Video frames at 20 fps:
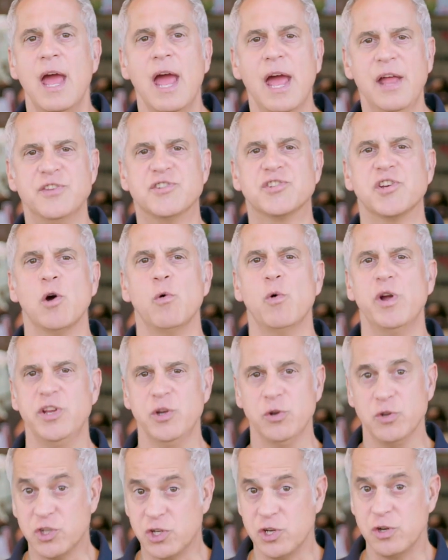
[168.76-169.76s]
And so when
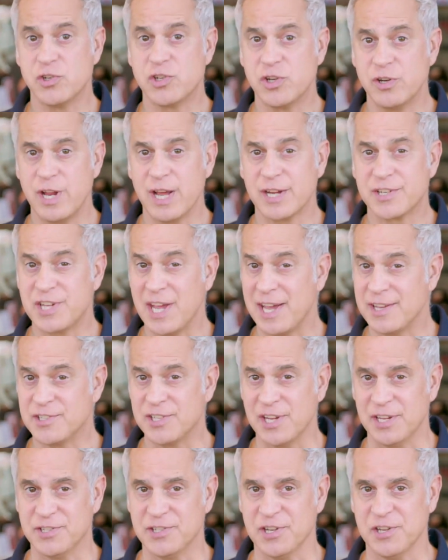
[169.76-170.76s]
you choose your next
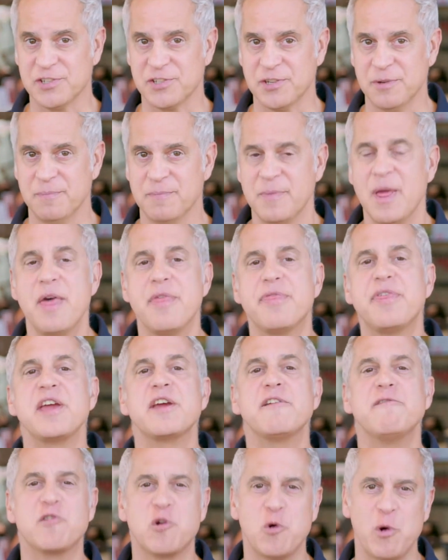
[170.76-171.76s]
headset system,
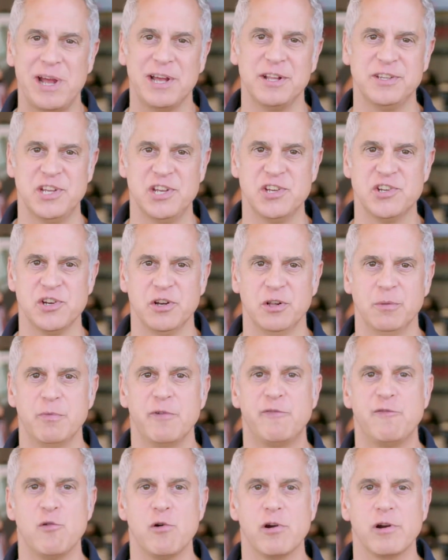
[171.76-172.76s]
think of Quail Digital
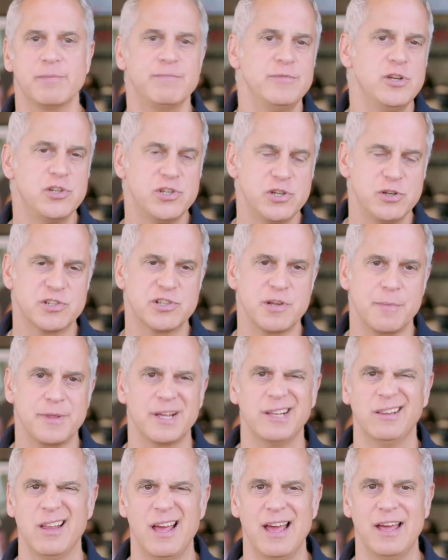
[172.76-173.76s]
before you choose
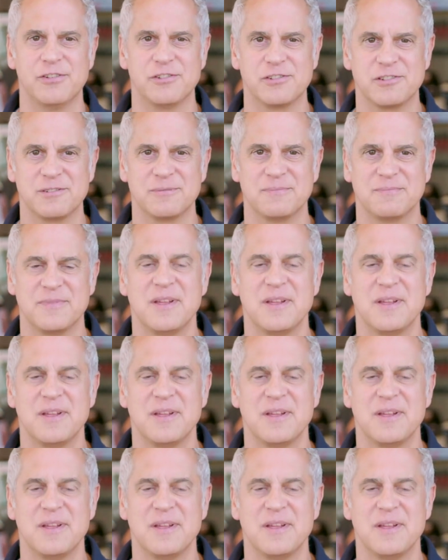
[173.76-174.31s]
something less.